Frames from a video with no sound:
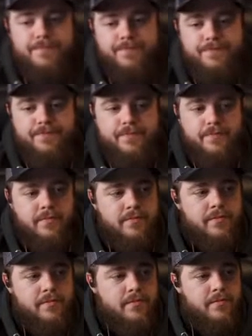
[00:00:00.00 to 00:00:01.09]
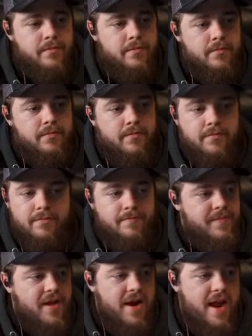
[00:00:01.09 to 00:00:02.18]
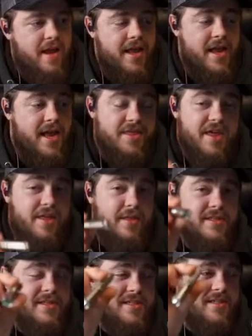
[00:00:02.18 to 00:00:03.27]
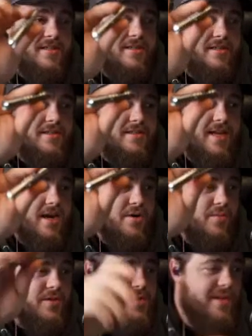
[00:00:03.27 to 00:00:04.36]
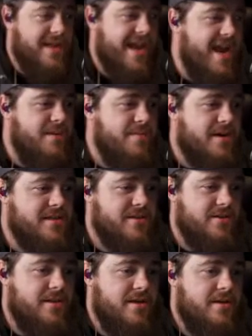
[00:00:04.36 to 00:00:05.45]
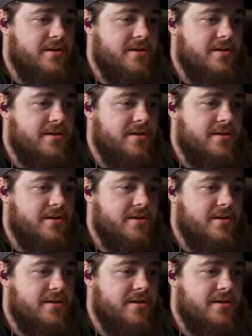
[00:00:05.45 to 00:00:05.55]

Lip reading: none of those are cheap. None of those Prometheus. The standard ones are like $80, aren't they?